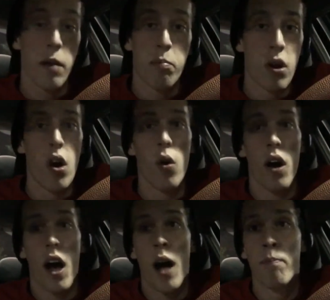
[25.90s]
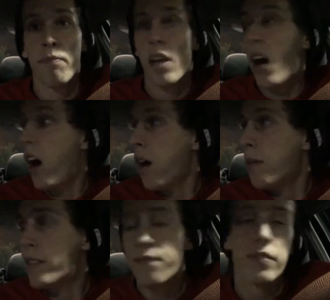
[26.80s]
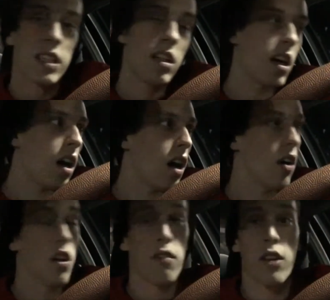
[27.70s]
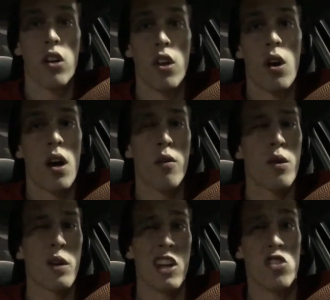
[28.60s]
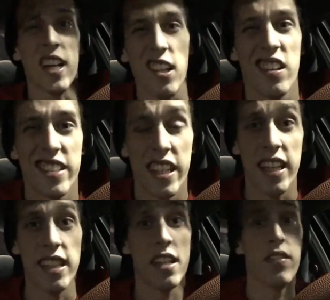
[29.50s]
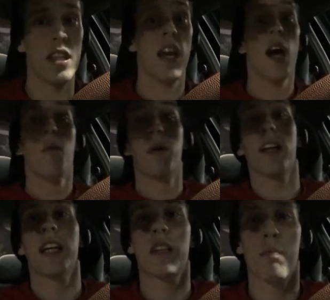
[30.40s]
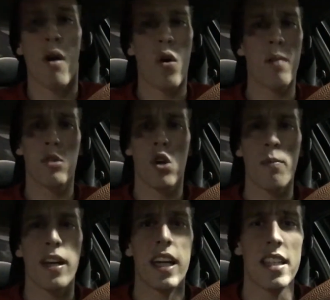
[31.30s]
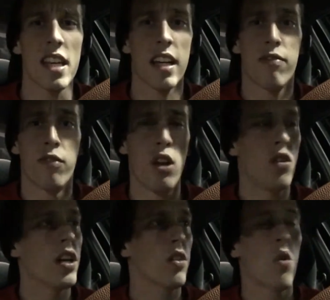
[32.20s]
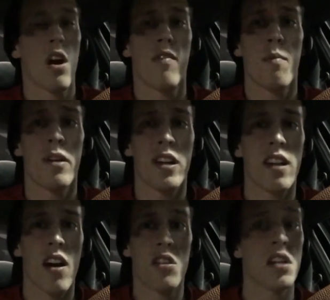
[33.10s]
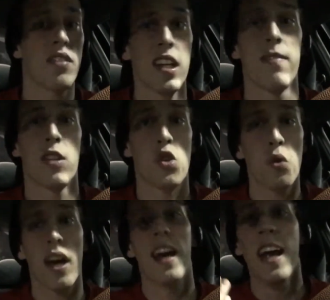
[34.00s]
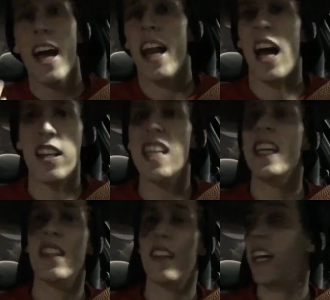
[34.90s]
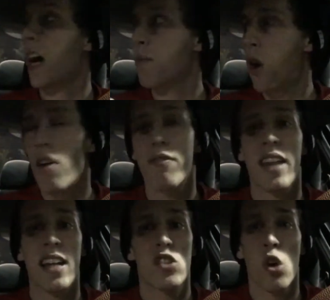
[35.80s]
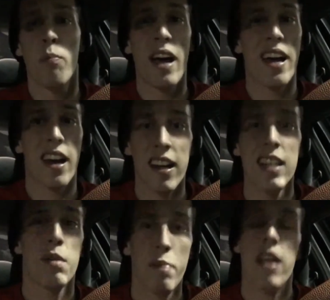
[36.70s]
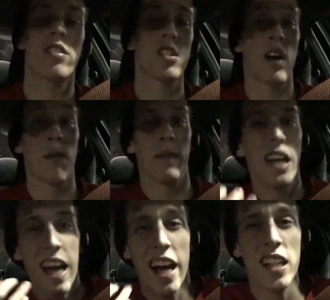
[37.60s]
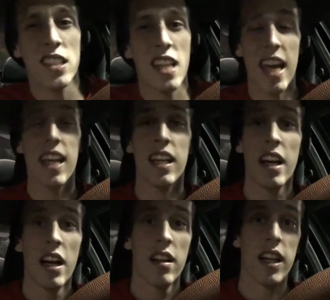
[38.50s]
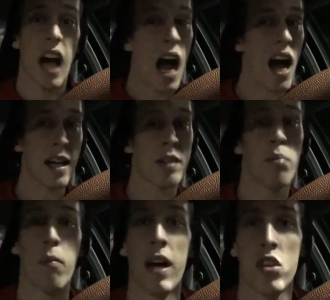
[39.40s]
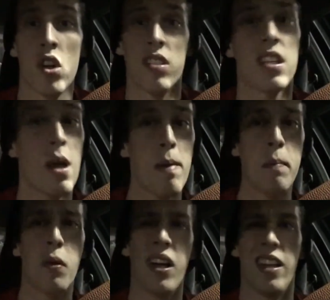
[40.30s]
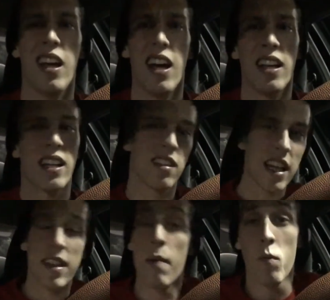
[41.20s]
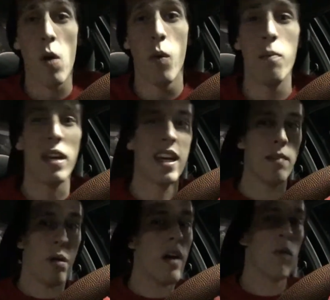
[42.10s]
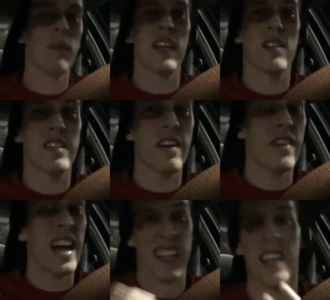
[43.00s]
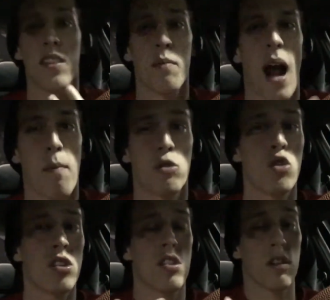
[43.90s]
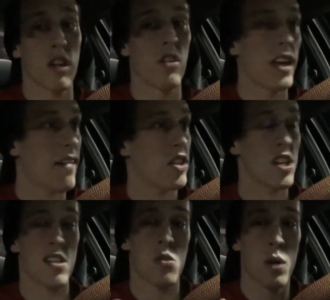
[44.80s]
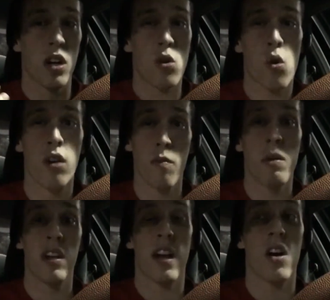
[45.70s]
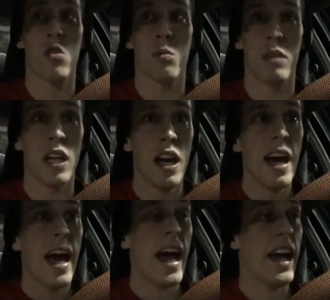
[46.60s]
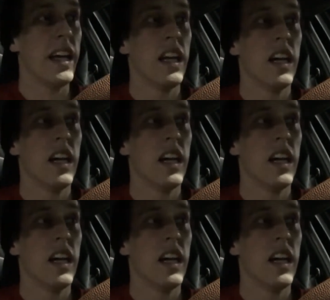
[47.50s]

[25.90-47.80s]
bro, I don't know if y'all know, I don't really want to drag y'all into negativity, but like the Pro-Am tournament is like literally $250,000 every year for 2K, and I need, like, I'm going for that so bad, and I need the pieces around me, and I just hate, like, I put my trust in the people and like let them run with me and play with me and stuff, and I give them an opportunity to literally have a chance to win $250,000 with me, and